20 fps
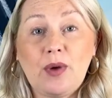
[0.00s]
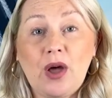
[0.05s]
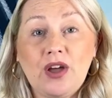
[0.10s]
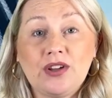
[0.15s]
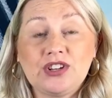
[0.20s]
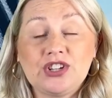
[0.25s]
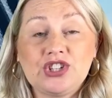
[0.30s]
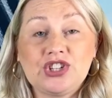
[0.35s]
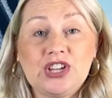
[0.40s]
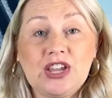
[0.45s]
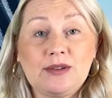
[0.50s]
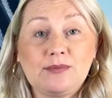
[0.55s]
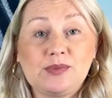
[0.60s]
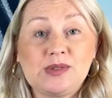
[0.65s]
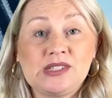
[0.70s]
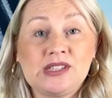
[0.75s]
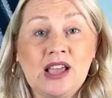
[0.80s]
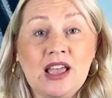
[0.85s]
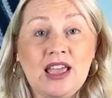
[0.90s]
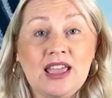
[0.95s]

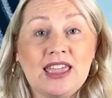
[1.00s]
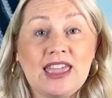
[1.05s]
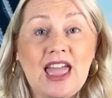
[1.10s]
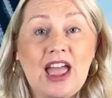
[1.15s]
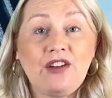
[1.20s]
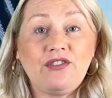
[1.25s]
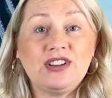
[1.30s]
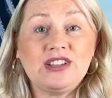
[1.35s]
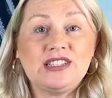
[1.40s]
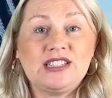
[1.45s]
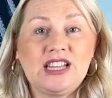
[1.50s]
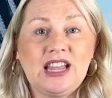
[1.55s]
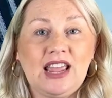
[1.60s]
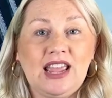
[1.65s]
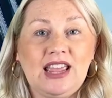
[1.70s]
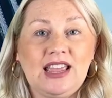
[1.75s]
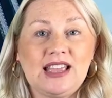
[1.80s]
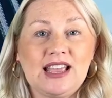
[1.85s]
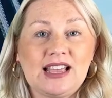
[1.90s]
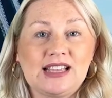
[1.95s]
partnerships
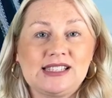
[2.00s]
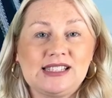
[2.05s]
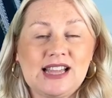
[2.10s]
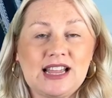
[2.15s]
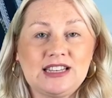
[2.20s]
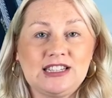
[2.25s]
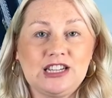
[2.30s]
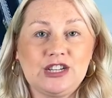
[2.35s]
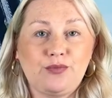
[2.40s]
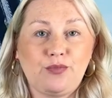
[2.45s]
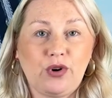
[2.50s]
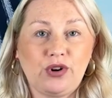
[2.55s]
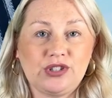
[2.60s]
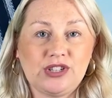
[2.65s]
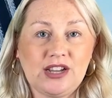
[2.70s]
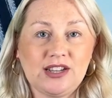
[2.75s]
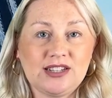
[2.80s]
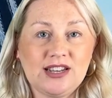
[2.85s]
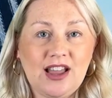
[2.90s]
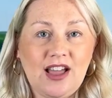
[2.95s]
guarantee extended
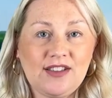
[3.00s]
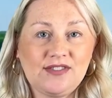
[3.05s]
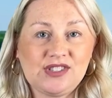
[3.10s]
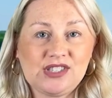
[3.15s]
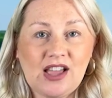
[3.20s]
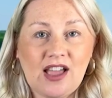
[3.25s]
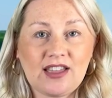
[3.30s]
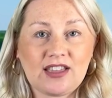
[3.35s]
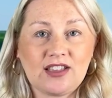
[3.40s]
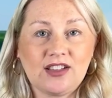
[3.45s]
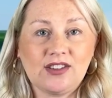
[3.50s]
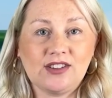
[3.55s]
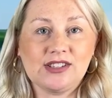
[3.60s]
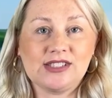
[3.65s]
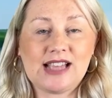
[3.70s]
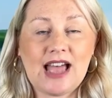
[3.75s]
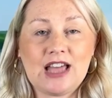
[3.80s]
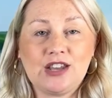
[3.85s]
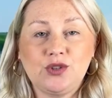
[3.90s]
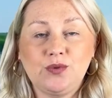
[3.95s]
product life
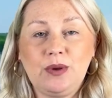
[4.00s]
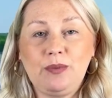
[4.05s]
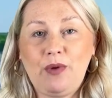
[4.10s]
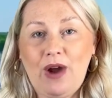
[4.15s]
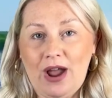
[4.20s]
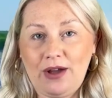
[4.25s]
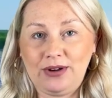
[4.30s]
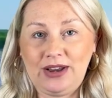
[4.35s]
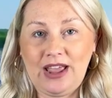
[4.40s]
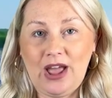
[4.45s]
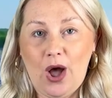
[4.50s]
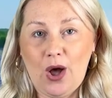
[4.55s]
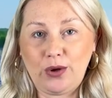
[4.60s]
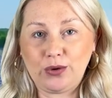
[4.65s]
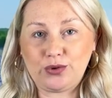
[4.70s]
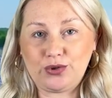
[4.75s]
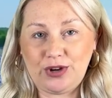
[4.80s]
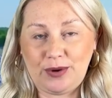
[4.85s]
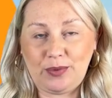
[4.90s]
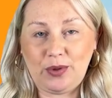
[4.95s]
cycles, and we proudly
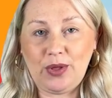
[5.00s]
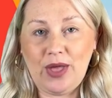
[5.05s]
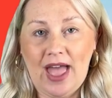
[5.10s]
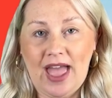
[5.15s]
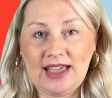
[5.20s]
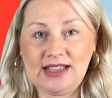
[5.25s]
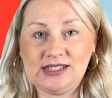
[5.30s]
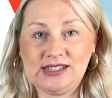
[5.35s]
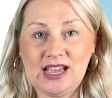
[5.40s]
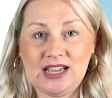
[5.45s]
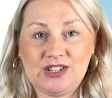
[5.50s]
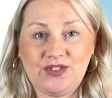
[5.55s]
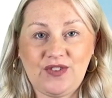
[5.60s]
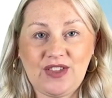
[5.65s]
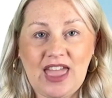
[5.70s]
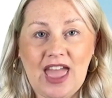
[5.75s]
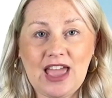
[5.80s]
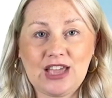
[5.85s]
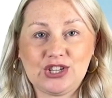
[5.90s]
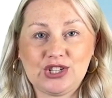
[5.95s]
hold triple A
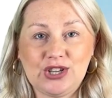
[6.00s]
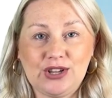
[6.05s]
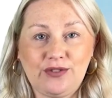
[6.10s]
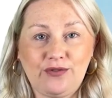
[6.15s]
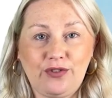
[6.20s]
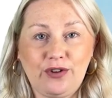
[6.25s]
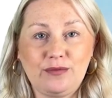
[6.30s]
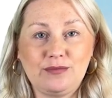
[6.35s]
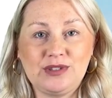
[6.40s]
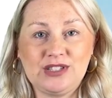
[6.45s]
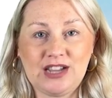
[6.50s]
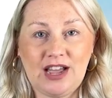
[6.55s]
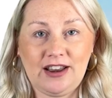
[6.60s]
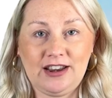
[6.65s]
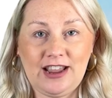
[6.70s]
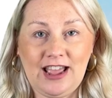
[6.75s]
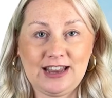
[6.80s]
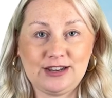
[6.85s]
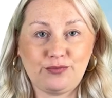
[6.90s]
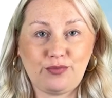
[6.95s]
certification from
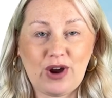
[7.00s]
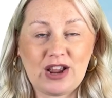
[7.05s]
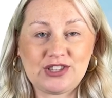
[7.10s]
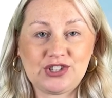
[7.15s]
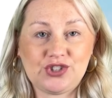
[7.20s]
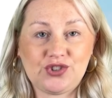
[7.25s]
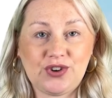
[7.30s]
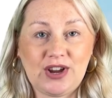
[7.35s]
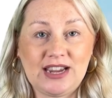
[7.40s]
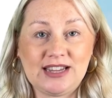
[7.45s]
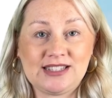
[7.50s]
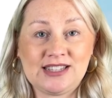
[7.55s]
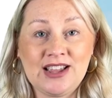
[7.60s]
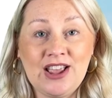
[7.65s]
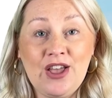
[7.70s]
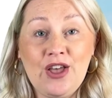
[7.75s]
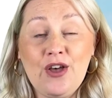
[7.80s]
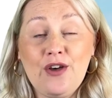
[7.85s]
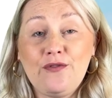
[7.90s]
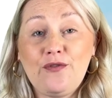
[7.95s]
Dunn and Bradstreet
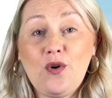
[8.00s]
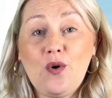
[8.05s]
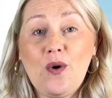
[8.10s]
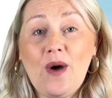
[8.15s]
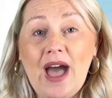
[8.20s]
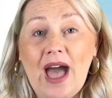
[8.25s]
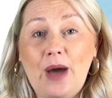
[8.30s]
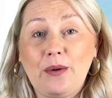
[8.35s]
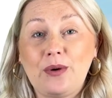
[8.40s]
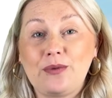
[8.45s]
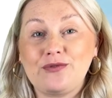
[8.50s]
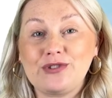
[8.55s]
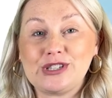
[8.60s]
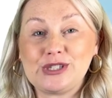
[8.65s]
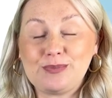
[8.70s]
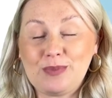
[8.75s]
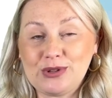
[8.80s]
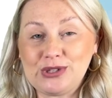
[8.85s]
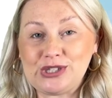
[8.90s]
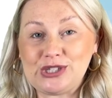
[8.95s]
for our
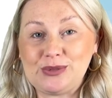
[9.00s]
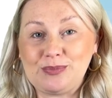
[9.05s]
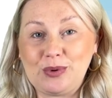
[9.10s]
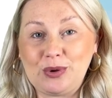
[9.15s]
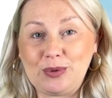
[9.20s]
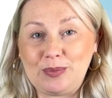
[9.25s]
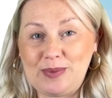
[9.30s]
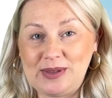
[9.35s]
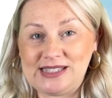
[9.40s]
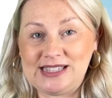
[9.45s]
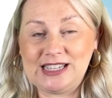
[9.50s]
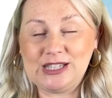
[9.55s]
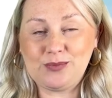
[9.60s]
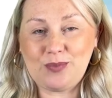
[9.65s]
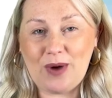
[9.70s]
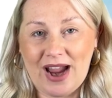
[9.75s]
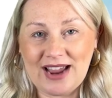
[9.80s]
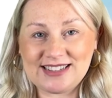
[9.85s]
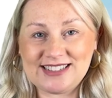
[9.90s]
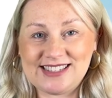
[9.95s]
responsible business
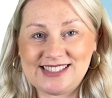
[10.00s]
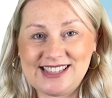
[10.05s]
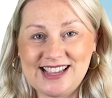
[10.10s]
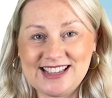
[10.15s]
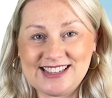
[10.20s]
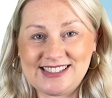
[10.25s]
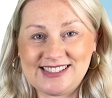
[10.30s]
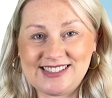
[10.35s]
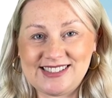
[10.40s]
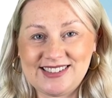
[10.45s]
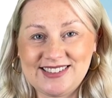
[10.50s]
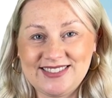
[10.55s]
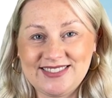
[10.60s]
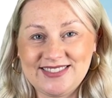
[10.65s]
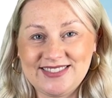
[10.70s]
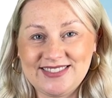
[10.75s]
practices.